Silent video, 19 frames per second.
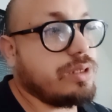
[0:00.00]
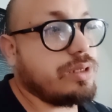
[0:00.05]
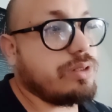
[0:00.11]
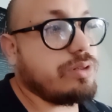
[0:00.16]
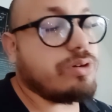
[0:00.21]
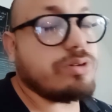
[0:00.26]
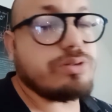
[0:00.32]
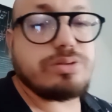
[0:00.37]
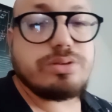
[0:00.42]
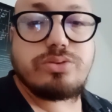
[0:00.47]

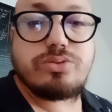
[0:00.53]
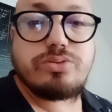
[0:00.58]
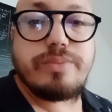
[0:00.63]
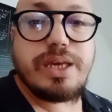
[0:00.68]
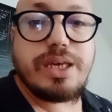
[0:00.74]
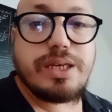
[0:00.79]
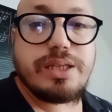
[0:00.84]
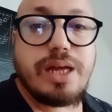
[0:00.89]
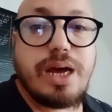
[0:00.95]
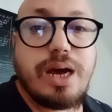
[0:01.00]
in order to
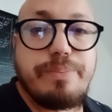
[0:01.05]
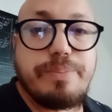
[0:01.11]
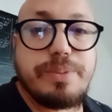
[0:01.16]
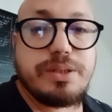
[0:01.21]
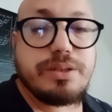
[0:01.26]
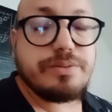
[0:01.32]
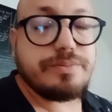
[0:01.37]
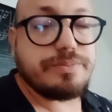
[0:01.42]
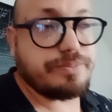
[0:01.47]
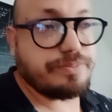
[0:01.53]
make it
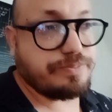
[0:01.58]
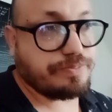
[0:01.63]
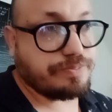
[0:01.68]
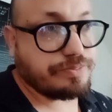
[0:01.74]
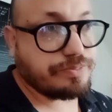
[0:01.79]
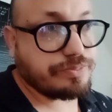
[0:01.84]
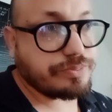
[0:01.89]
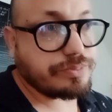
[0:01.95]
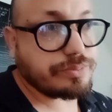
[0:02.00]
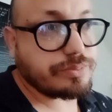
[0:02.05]
happen.
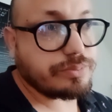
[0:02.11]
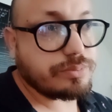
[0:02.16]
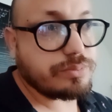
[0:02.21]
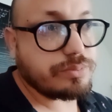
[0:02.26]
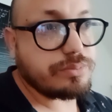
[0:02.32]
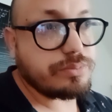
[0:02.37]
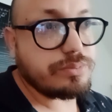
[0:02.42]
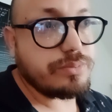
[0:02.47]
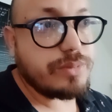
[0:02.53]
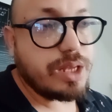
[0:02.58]

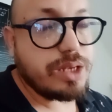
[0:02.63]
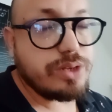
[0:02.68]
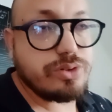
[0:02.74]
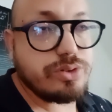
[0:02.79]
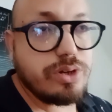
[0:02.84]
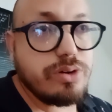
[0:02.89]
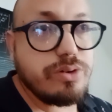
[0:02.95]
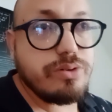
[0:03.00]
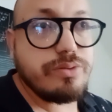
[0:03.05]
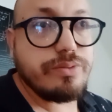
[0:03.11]

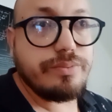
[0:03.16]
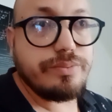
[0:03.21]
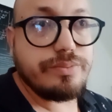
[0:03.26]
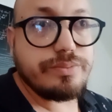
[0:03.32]
So